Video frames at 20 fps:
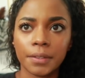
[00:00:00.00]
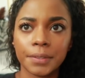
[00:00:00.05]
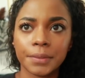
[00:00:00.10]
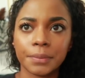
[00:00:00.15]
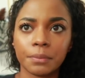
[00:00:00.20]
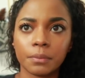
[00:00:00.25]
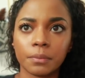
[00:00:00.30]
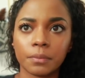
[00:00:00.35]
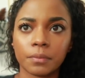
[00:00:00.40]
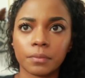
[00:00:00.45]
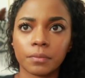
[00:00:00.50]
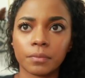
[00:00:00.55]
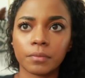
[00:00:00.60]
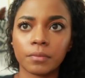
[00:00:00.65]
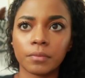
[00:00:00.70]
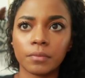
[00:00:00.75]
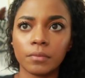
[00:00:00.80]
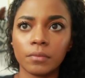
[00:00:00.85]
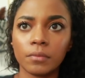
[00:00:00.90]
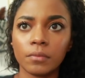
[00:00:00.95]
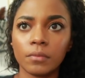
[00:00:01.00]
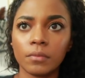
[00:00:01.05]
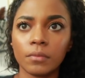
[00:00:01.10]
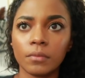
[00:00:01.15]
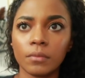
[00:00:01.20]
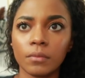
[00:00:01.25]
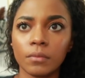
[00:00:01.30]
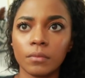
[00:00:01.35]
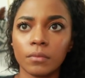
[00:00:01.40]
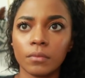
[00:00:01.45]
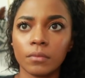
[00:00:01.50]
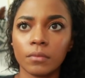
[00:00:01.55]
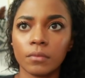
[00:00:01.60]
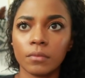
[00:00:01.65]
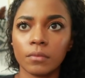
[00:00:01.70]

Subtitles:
No one is speaking in this clip.